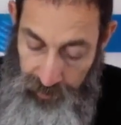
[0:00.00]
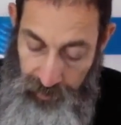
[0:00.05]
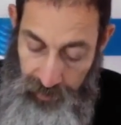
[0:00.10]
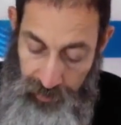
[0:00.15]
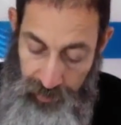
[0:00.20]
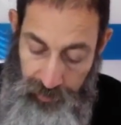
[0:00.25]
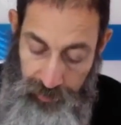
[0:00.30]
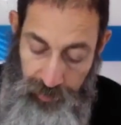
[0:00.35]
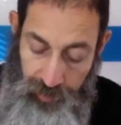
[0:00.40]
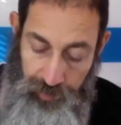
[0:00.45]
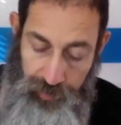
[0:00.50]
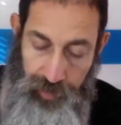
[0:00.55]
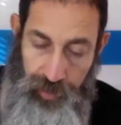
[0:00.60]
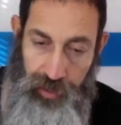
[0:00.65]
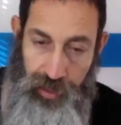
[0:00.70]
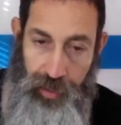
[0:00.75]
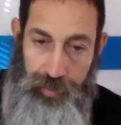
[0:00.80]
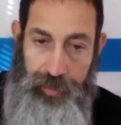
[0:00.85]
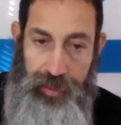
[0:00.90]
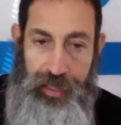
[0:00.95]
And if, if you
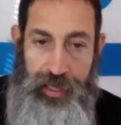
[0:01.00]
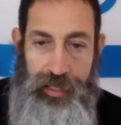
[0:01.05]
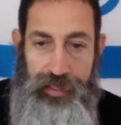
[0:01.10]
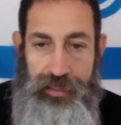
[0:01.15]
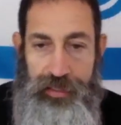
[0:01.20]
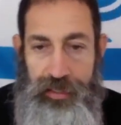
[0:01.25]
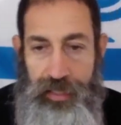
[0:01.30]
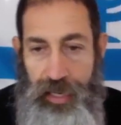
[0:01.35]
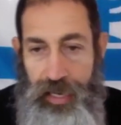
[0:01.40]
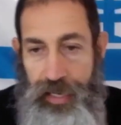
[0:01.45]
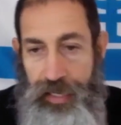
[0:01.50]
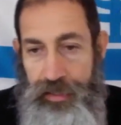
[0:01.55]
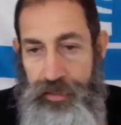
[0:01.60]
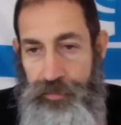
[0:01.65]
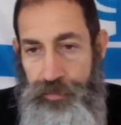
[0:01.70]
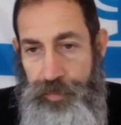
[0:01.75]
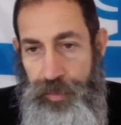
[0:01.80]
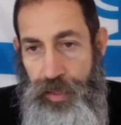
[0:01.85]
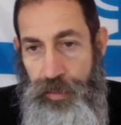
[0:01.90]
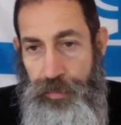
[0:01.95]
come against
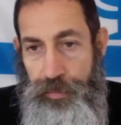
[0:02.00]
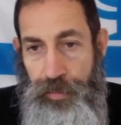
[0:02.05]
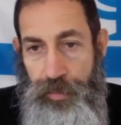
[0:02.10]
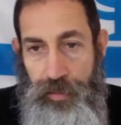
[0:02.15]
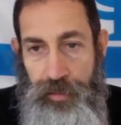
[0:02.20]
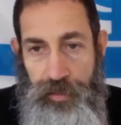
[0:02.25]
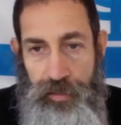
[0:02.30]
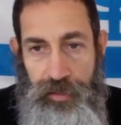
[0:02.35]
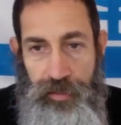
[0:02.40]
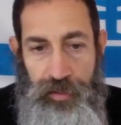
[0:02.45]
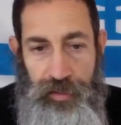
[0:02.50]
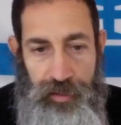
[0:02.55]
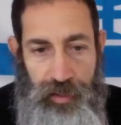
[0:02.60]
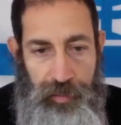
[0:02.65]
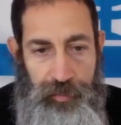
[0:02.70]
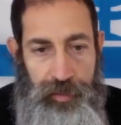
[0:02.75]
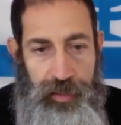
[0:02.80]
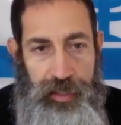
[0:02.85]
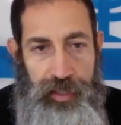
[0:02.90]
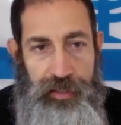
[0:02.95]
Yah's people, you're
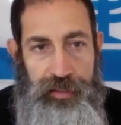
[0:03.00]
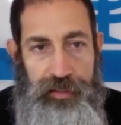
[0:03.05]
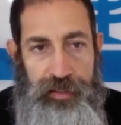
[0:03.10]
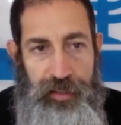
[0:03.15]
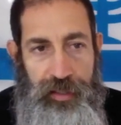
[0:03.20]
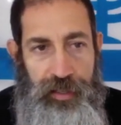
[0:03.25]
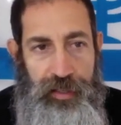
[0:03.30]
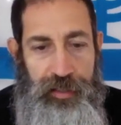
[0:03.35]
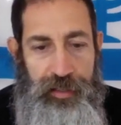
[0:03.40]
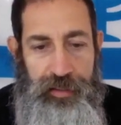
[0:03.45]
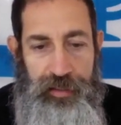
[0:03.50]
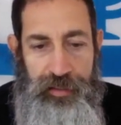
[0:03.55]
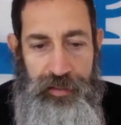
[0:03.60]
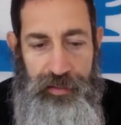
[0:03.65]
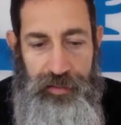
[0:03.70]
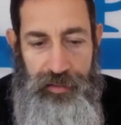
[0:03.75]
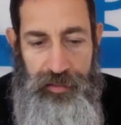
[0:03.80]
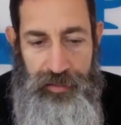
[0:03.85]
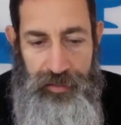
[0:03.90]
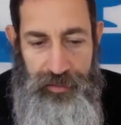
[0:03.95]
coming against Yah.
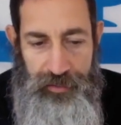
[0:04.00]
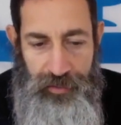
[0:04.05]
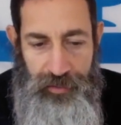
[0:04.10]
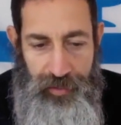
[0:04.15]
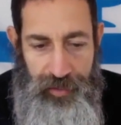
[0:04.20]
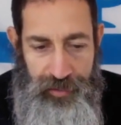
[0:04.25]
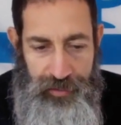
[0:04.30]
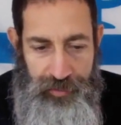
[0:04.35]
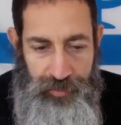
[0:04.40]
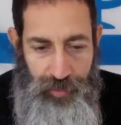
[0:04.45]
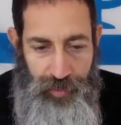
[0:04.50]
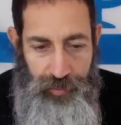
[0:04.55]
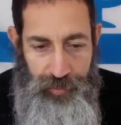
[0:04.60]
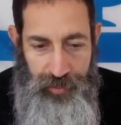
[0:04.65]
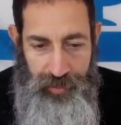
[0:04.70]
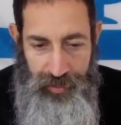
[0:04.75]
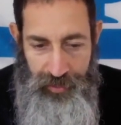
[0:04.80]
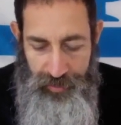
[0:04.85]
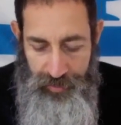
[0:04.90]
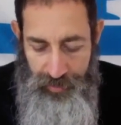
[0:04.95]
So that's what
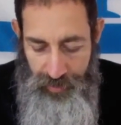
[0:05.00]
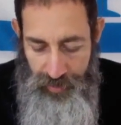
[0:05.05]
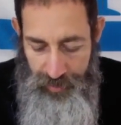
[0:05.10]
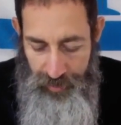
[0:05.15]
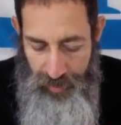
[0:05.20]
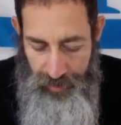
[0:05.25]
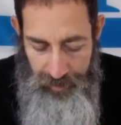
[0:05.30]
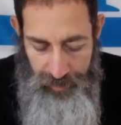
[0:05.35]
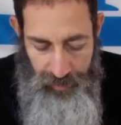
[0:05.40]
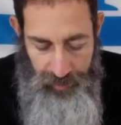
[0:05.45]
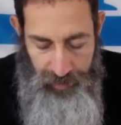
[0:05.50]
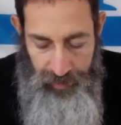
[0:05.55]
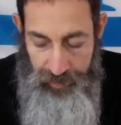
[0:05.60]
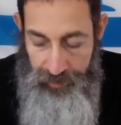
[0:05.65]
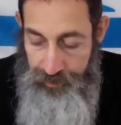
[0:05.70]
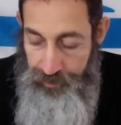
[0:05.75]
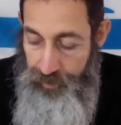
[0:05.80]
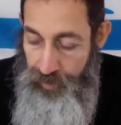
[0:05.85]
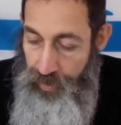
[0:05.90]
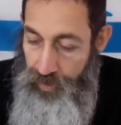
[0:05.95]
we need to remember.
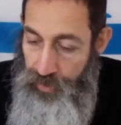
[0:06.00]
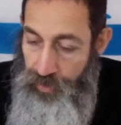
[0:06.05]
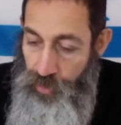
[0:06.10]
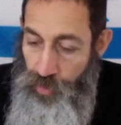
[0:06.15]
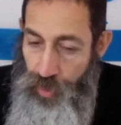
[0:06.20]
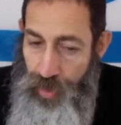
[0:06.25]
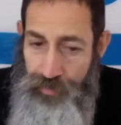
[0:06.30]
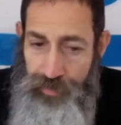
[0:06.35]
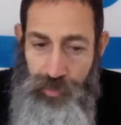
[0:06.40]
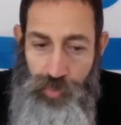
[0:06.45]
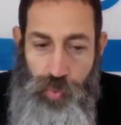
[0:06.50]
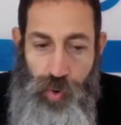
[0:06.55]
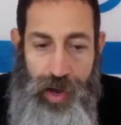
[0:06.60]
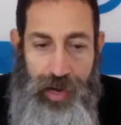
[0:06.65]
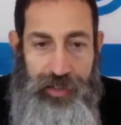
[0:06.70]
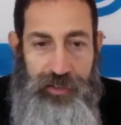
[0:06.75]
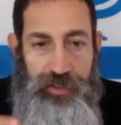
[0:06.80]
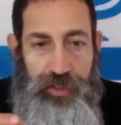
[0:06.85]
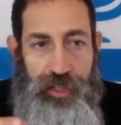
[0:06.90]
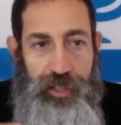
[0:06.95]
And whoever's
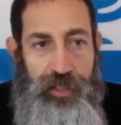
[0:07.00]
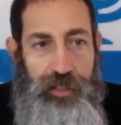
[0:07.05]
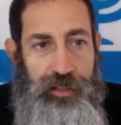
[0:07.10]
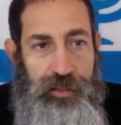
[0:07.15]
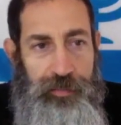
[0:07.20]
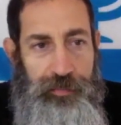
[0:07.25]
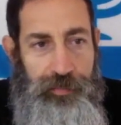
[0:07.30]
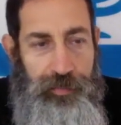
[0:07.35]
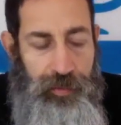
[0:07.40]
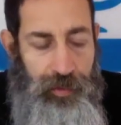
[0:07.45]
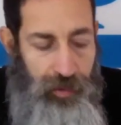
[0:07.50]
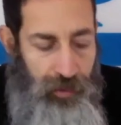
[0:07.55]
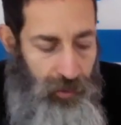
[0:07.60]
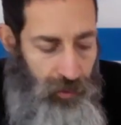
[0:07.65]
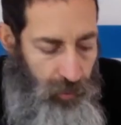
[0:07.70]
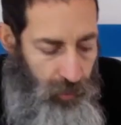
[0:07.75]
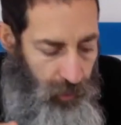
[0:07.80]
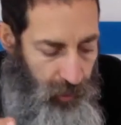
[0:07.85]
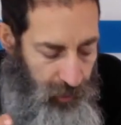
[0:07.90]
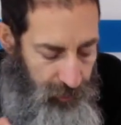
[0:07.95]
watching,
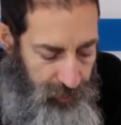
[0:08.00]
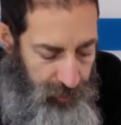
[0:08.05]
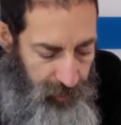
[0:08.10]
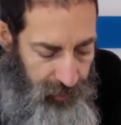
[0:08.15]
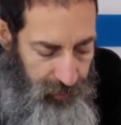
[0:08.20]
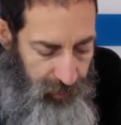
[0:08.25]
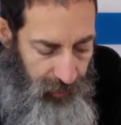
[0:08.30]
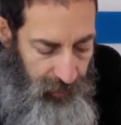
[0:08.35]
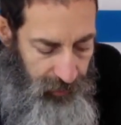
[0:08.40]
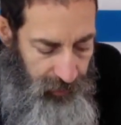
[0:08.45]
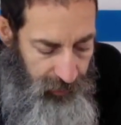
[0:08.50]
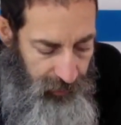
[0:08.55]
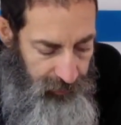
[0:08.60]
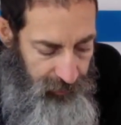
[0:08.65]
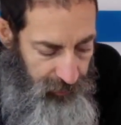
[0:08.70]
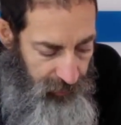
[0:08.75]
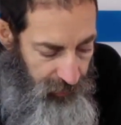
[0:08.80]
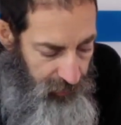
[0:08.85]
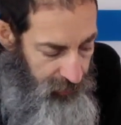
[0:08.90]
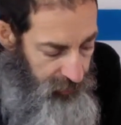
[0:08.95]
whatever you think
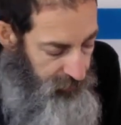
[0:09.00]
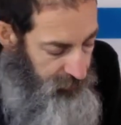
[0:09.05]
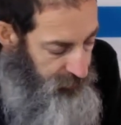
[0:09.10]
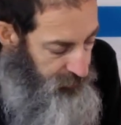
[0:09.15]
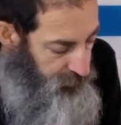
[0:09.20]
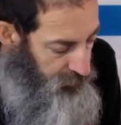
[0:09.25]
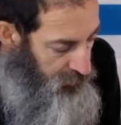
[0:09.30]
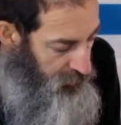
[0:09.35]
out there